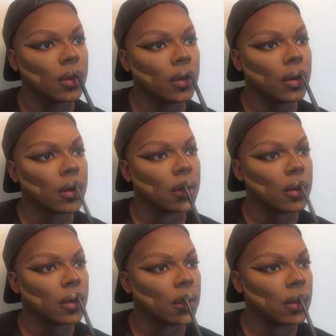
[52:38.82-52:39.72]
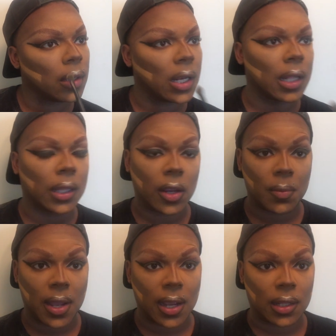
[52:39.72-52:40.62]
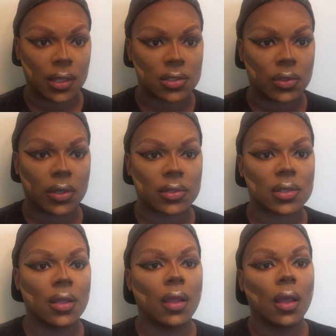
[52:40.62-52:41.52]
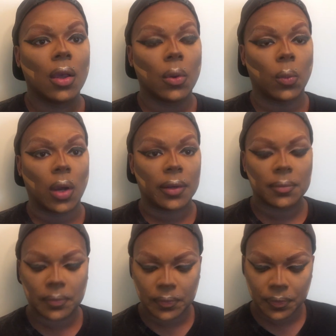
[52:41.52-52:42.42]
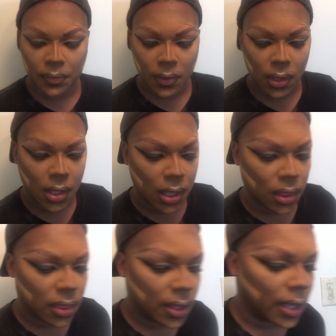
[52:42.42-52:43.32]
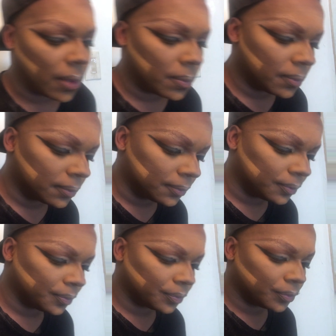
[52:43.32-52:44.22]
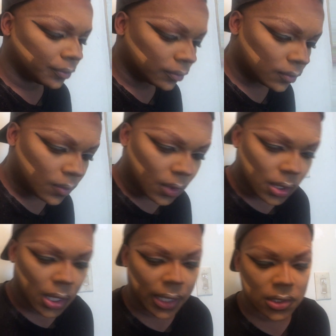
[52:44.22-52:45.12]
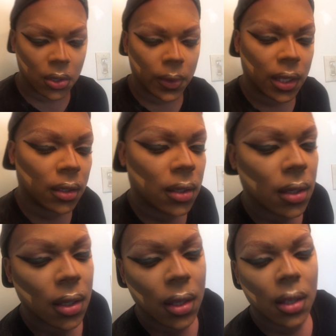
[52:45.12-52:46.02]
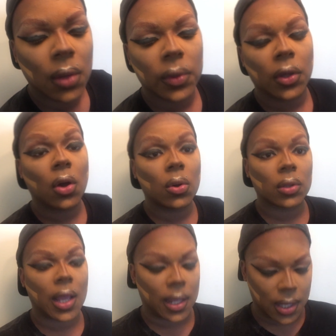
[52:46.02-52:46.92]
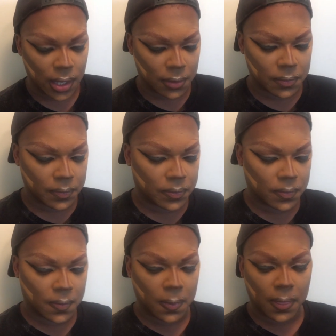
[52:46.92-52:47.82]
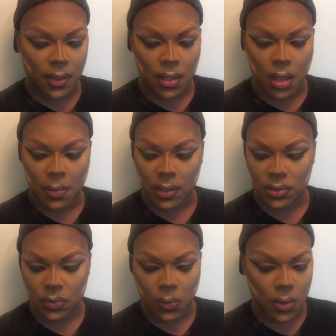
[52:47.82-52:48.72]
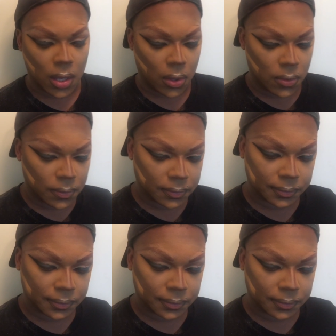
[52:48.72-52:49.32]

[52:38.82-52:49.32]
here and I'll layer my highlights. So there's one, and then I like to go in with a gold highlight as well.